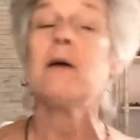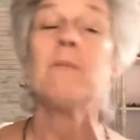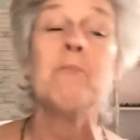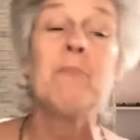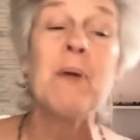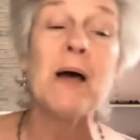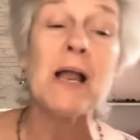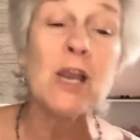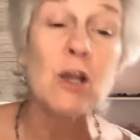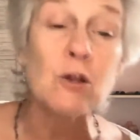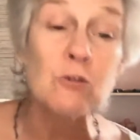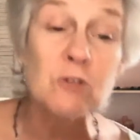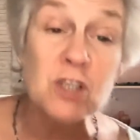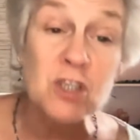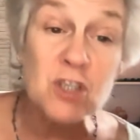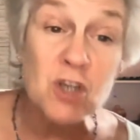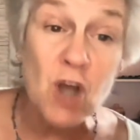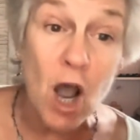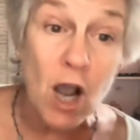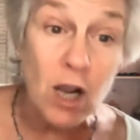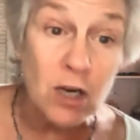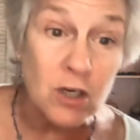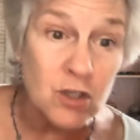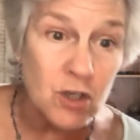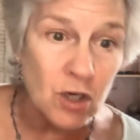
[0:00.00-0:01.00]
bellowed the
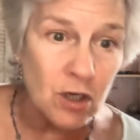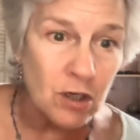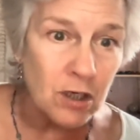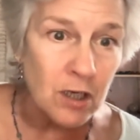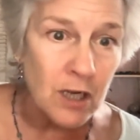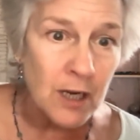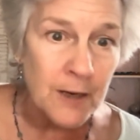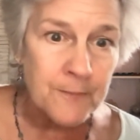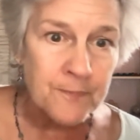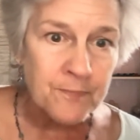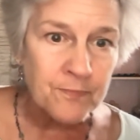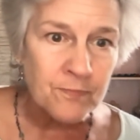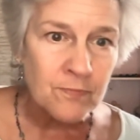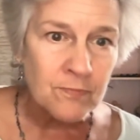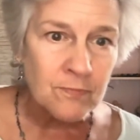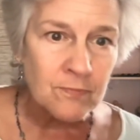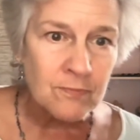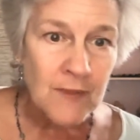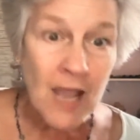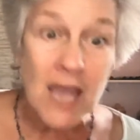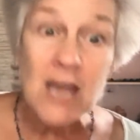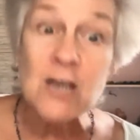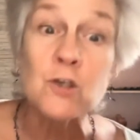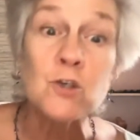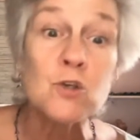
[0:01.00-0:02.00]
doctor,
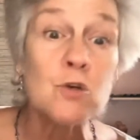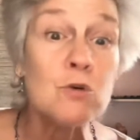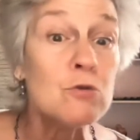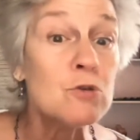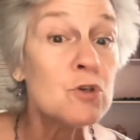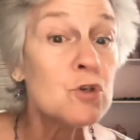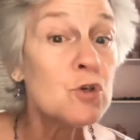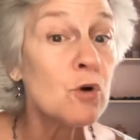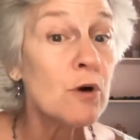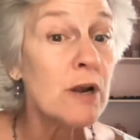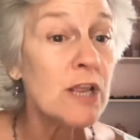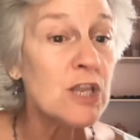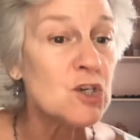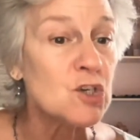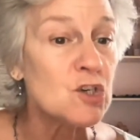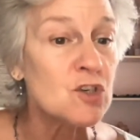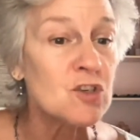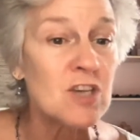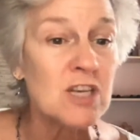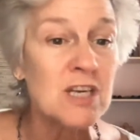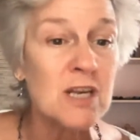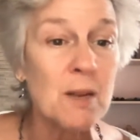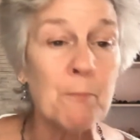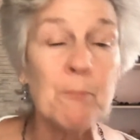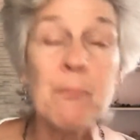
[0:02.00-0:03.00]
and two screeches
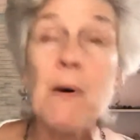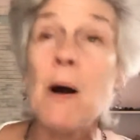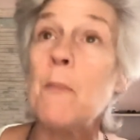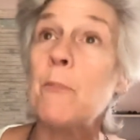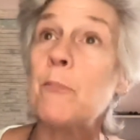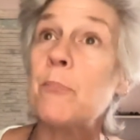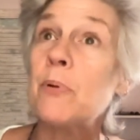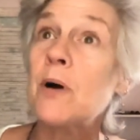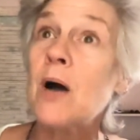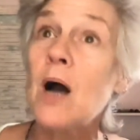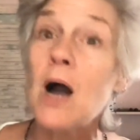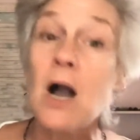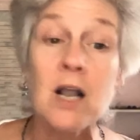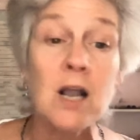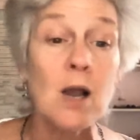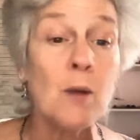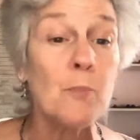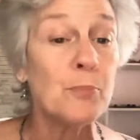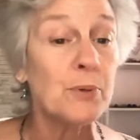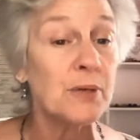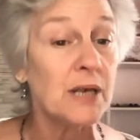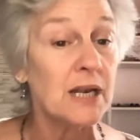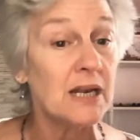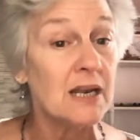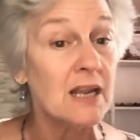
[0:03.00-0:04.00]
and a bump
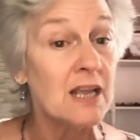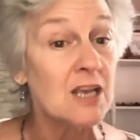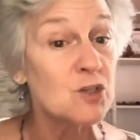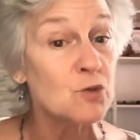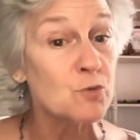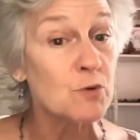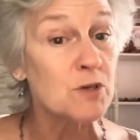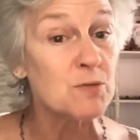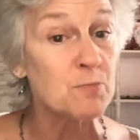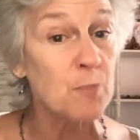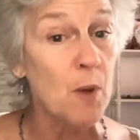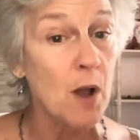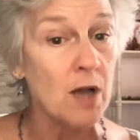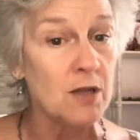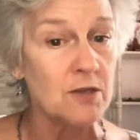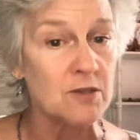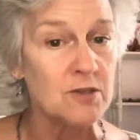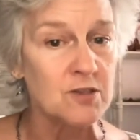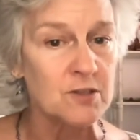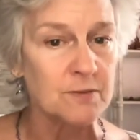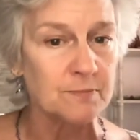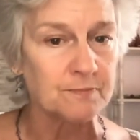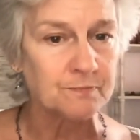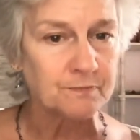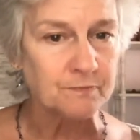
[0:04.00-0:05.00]
accompanied his
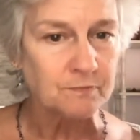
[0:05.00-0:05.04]
response.